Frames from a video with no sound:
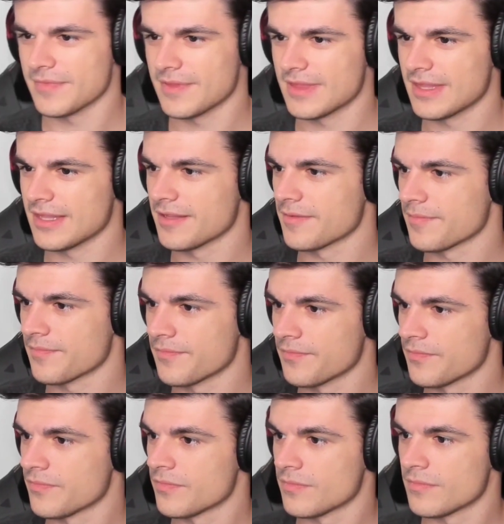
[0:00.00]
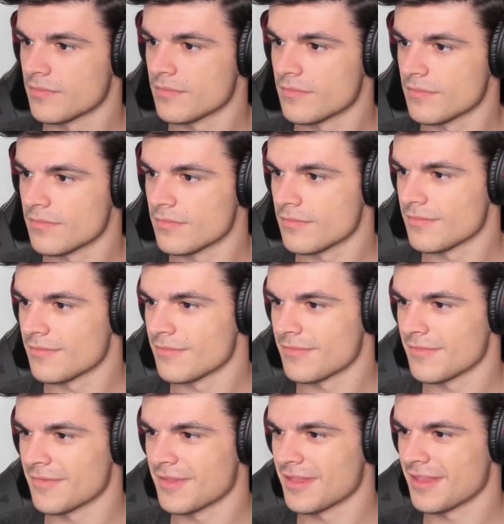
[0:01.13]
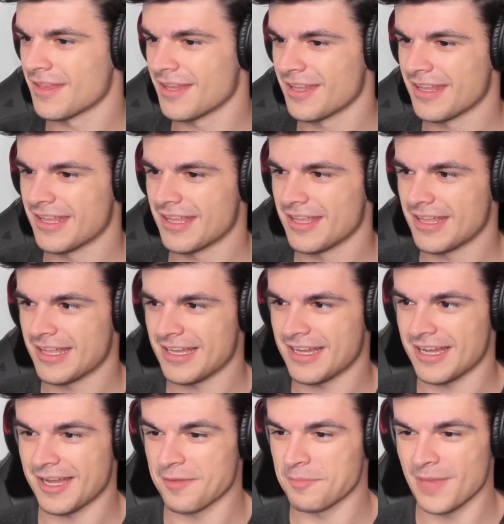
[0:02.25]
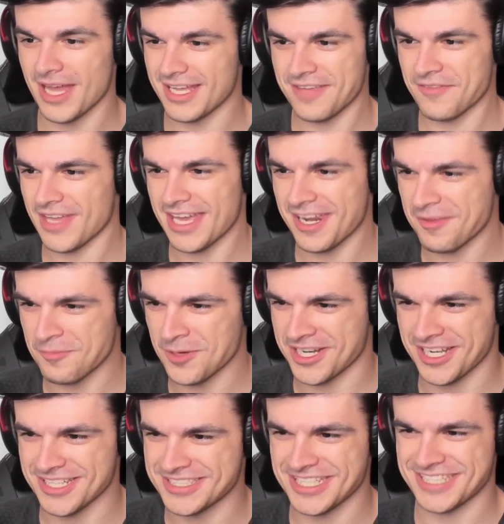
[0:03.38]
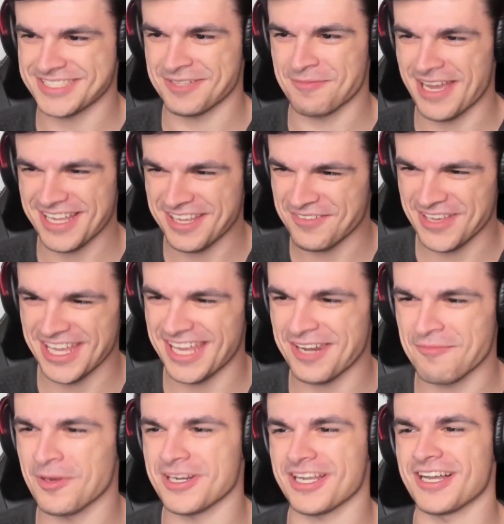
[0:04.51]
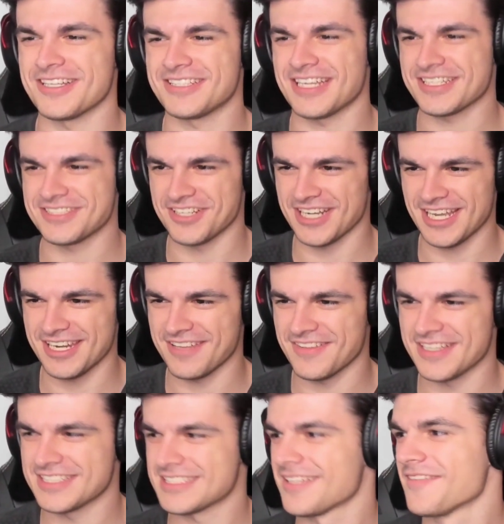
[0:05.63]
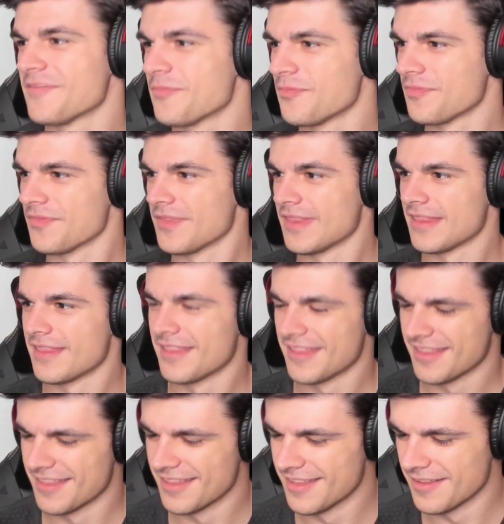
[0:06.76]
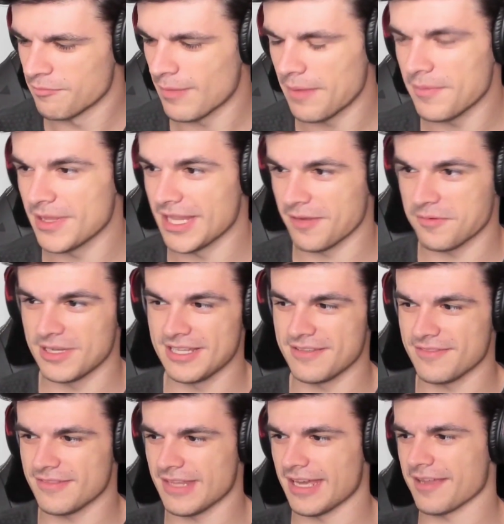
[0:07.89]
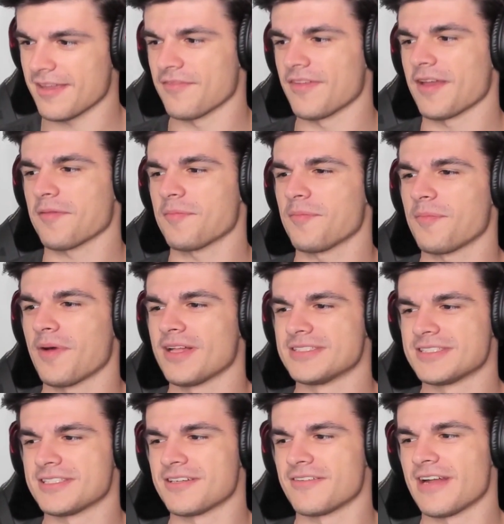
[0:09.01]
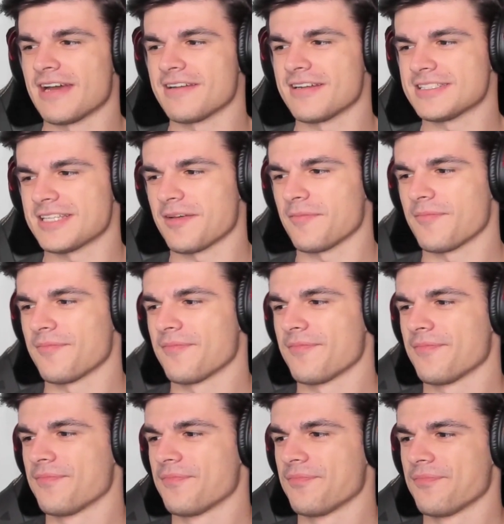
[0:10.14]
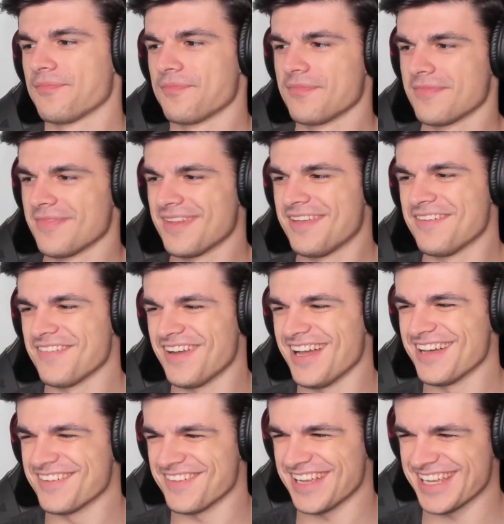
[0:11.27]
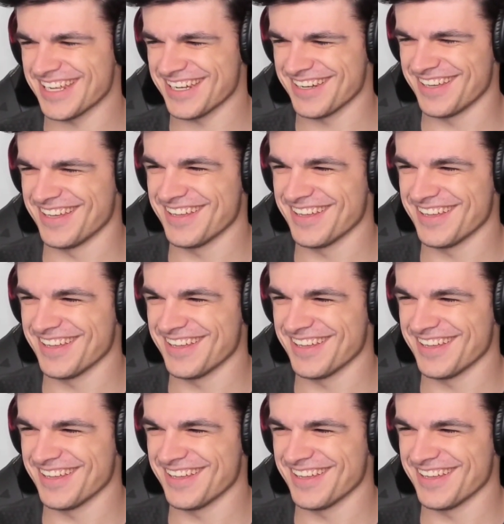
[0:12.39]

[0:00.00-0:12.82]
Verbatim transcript: Tell us how drunk you were during this. Please. I'm not giving any more context. I'm not giving any more context during any of this. Maybe like what, like if like Punz the round or something. Well, we can.